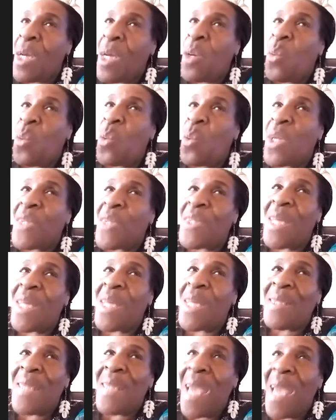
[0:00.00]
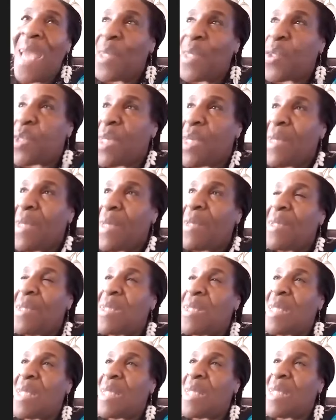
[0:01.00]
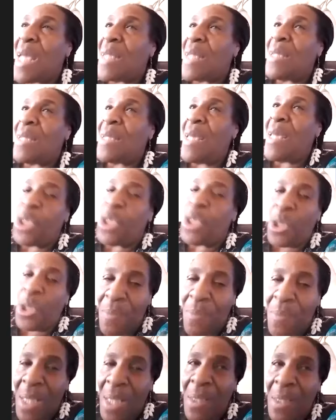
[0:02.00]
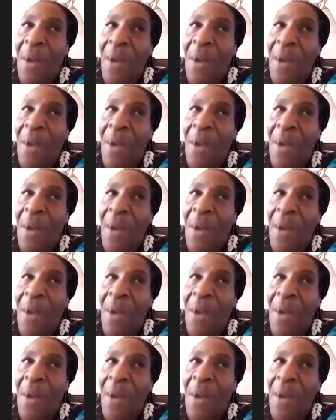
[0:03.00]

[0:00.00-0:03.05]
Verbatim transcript: was that dancing is not entertainment.